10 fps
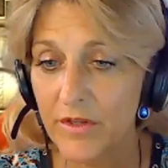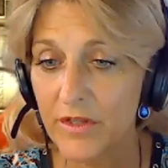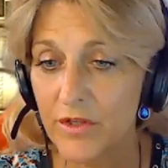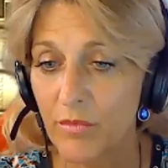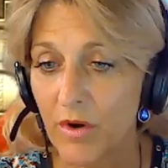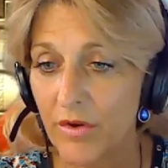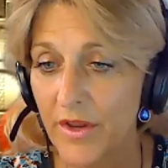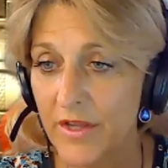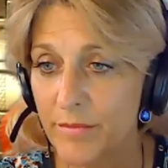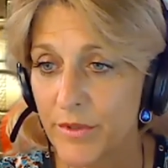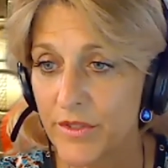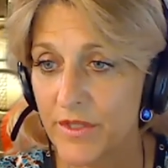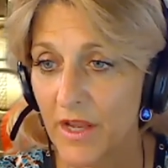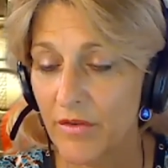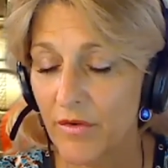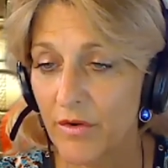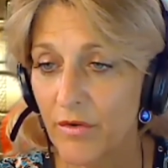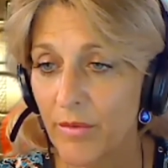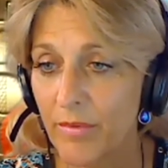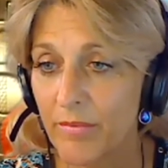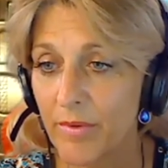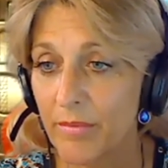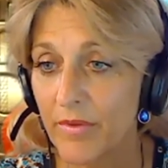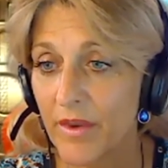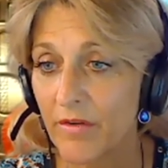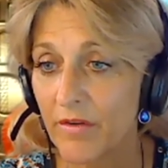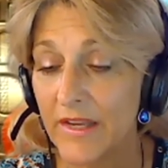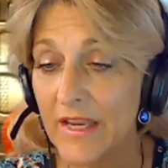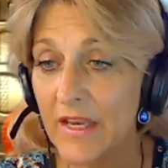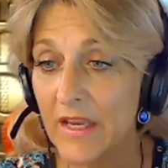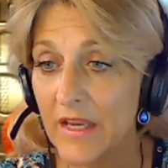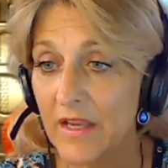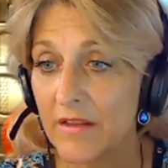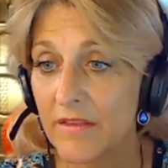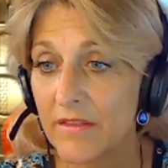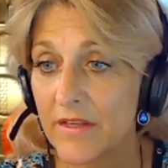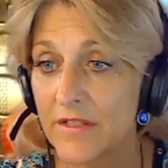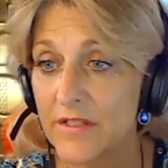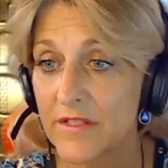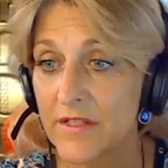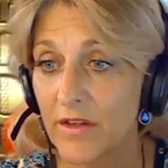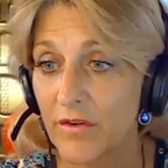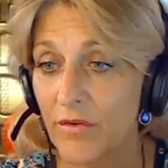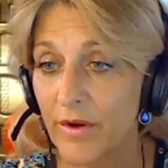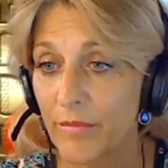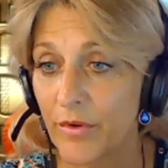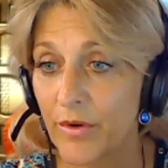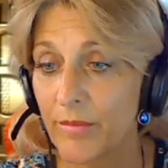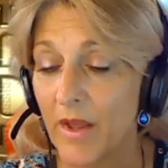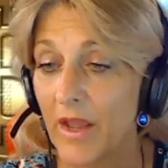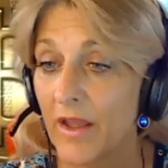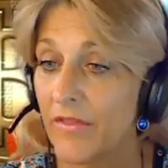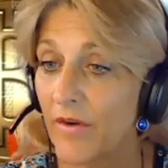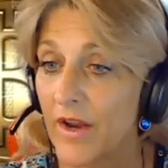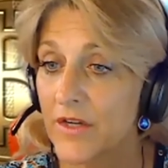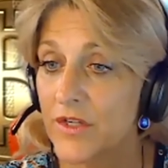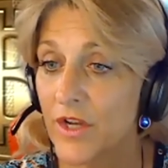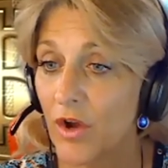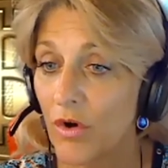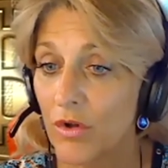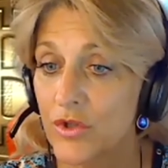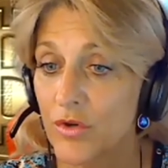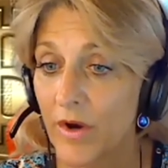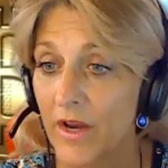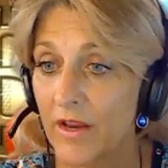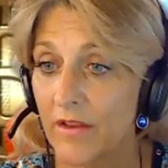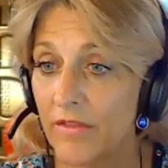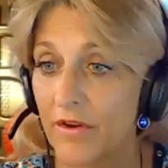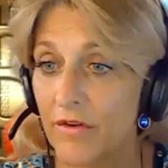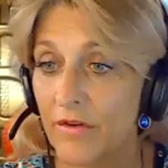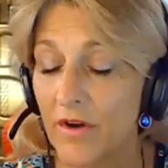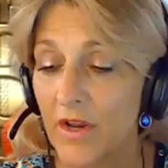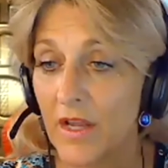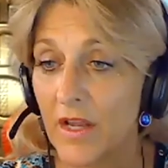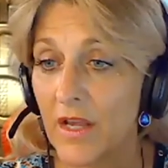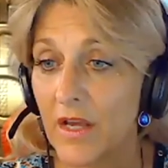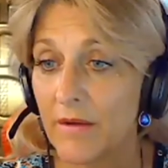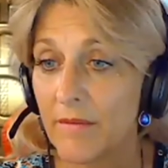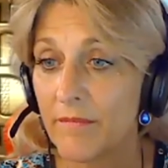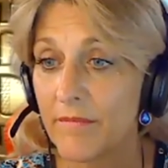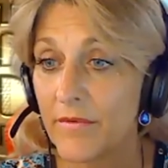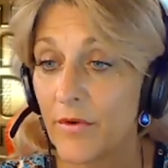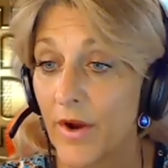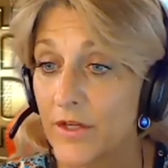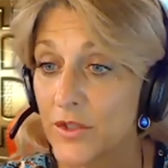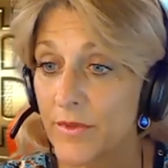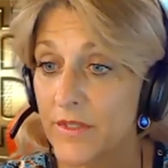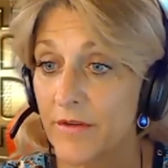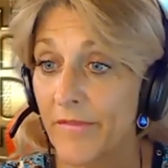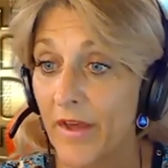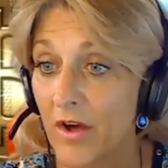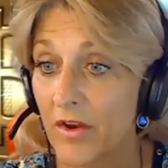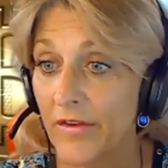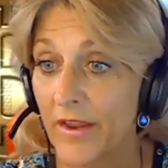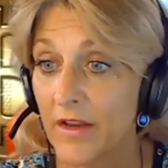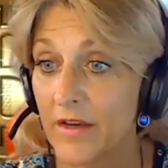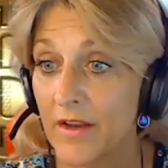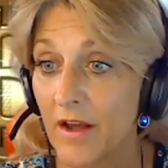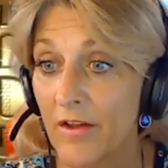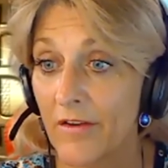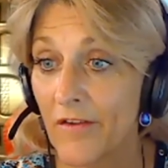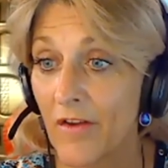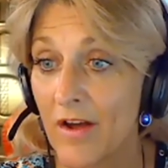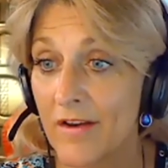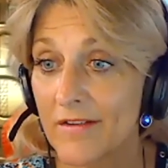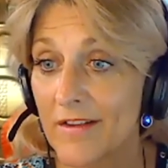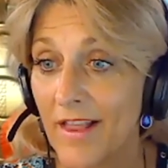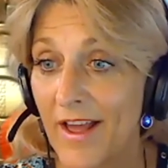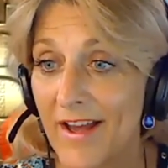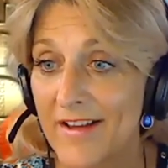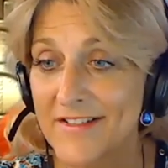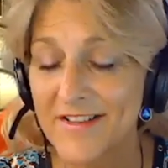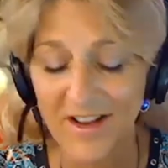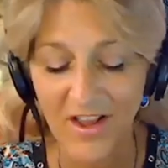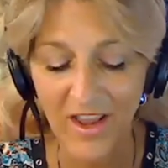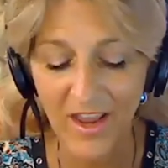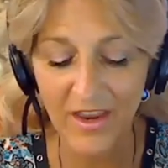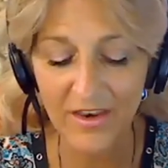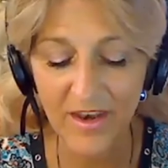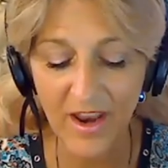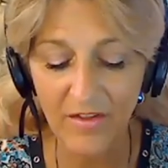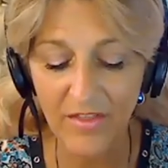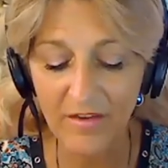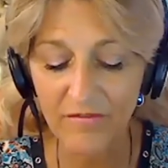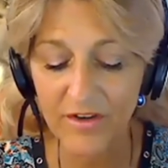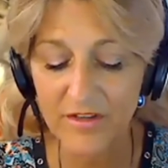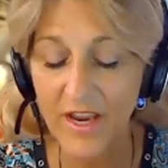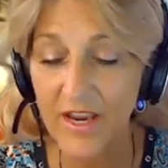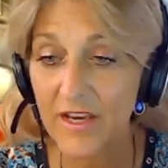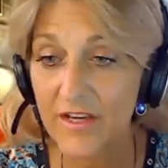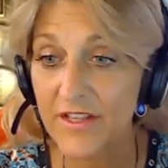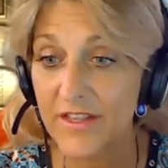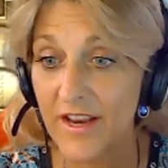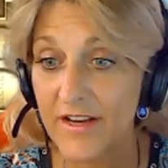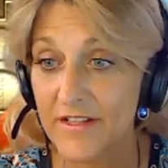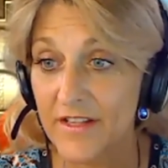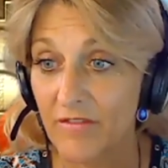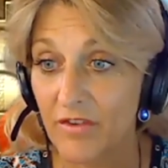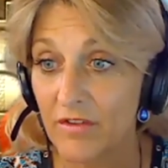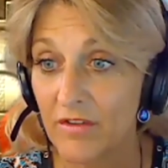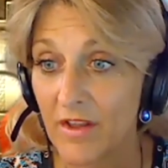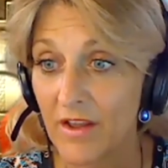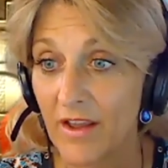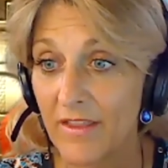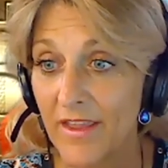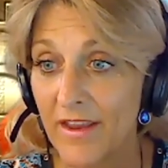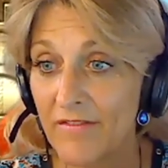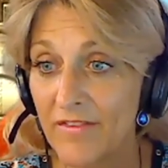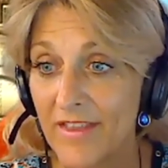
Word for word: DeWald has put together a group of people that are leading this Telegram group, and they're actually all trading. They're um, graduates of the Hoddlemont, class, and now they've taken it to the next level. And they well, there's